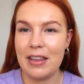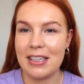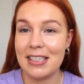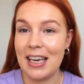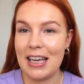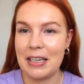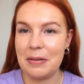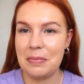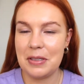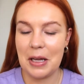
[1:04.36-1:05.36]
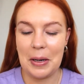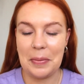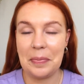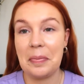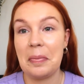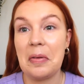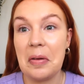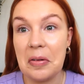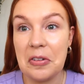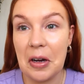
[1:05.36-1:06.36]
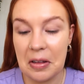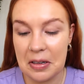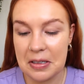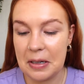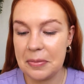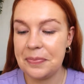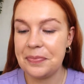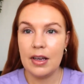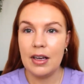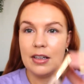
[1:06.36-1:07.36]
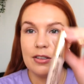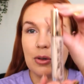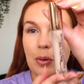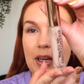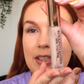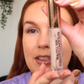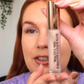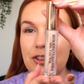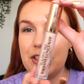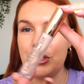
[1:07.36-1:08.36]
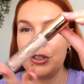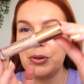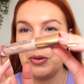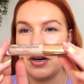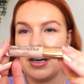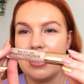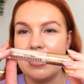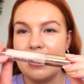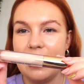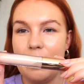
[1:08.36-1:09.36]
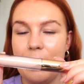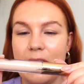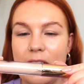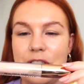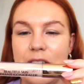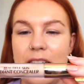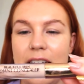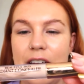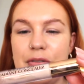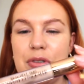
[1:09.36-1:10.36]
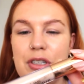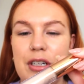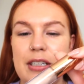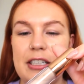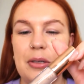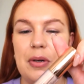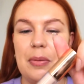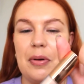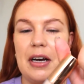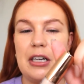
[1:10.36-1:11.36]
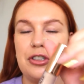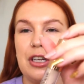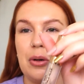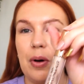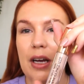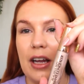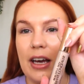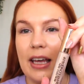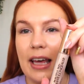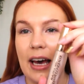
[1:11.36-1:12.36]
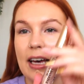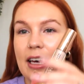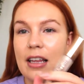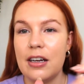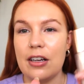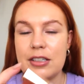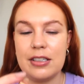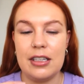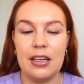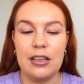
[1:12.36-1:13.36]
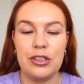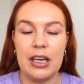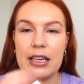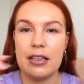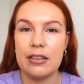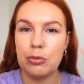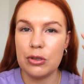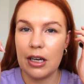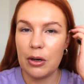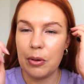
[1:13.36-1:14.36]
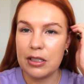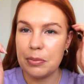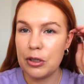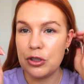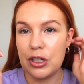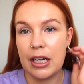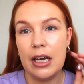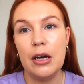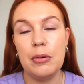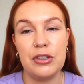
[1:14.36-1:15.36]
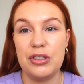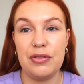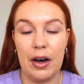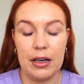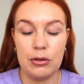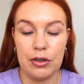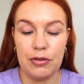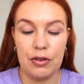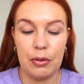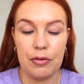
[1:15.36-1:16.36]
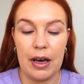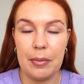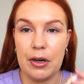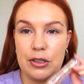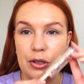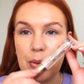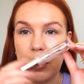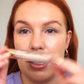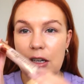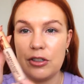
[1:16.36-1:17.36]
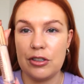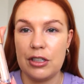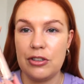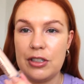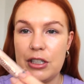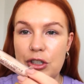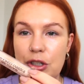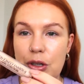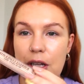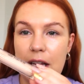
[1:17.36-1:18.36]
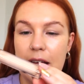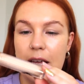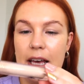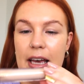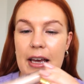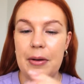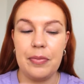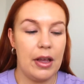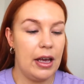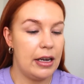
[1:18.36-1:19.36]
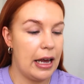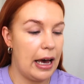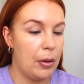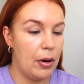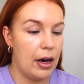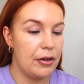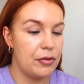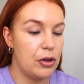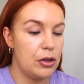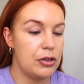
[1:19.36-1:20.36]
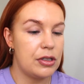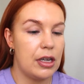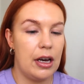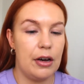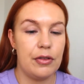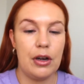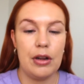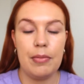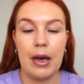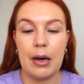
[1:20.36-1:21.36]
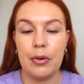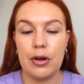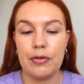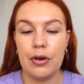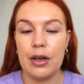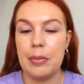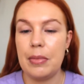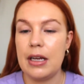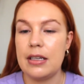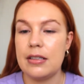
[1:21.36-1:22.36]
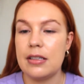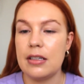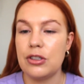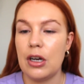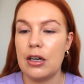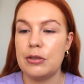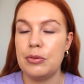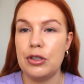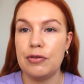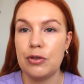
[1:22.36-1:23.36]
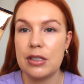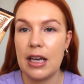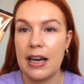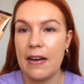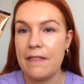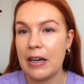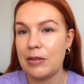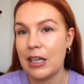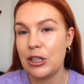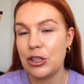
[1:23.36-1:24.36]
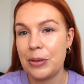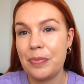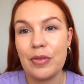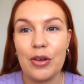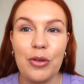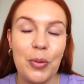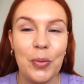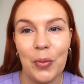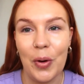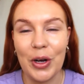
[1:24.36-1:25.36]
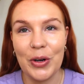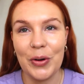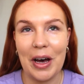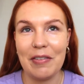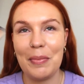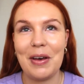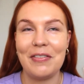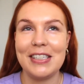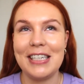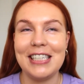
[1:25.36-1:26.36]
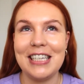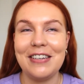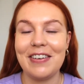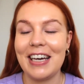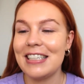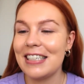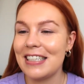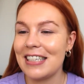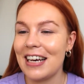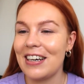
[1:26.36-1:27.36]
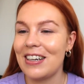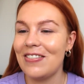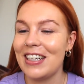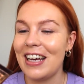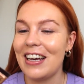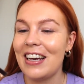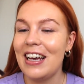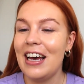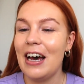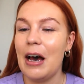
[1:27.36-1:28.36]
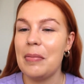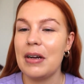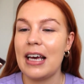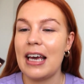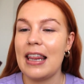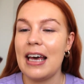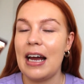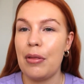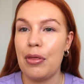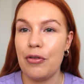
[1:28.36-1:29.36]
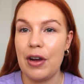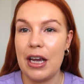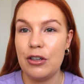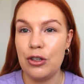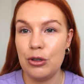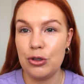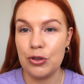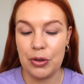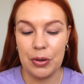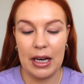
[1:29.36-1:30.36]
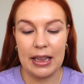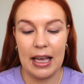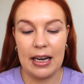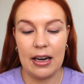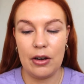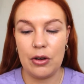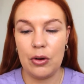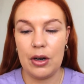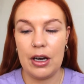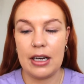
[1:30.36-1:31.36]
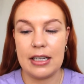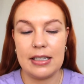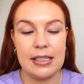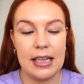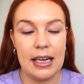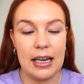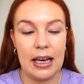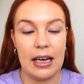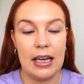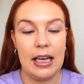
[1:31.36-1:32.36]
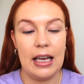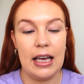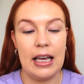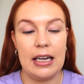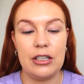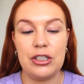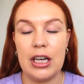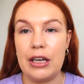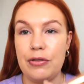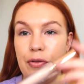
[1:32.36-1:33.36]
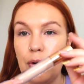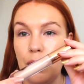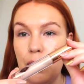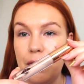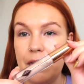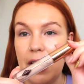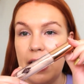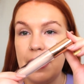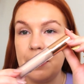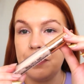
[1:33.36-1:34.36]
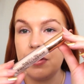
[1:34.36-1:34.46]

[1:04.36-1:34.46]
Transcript: for the skin. So check that out. It's a quite traditional concealer packaging here from Charlotte Tilbury, but I actually quite like that. The last concealer that she had was like quite spongy, which is fine, there's nothing wrong with that, but I do quite like just the traditional here. Now the only makeup on I've got at the minute is Charlotte's Beautiful Skin foundation. I thought why not have a bit of a CT face, this is that kind of video. And I get that in 3 neutral, and then I got her concealer in shade 4 fair.